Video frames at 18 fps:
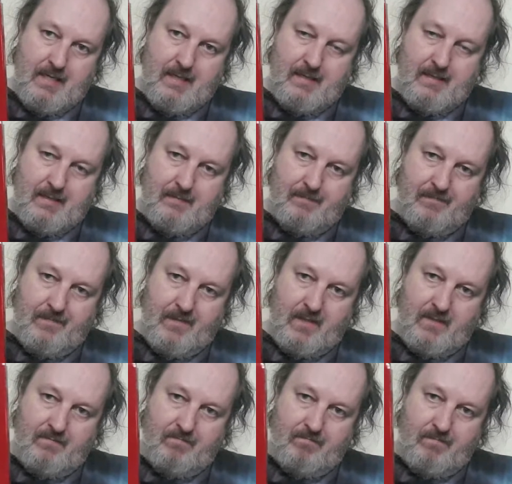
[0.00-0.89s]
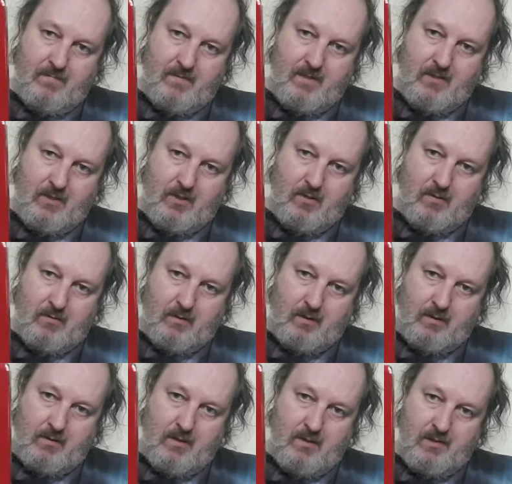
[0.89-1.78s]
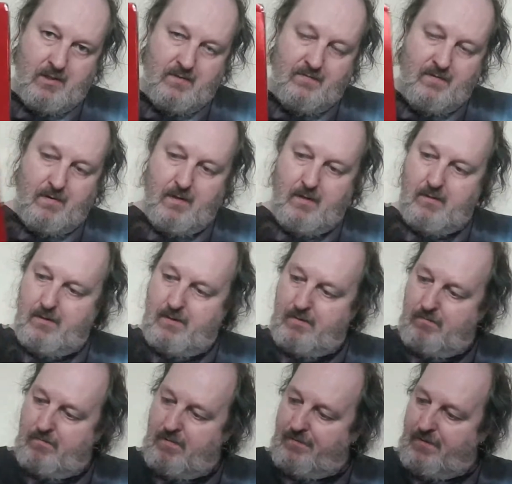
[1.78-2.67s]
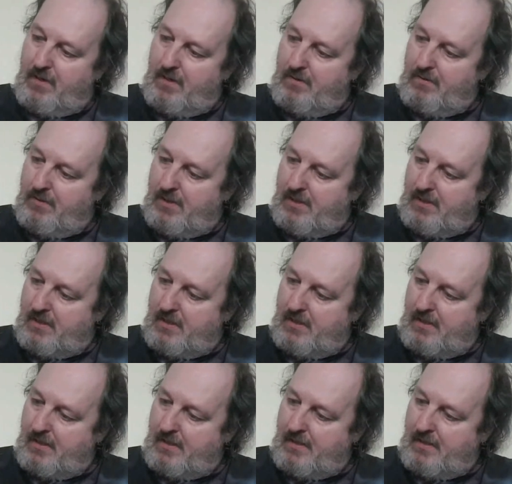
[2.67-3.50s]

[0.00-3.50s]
Got lots of very good reviews.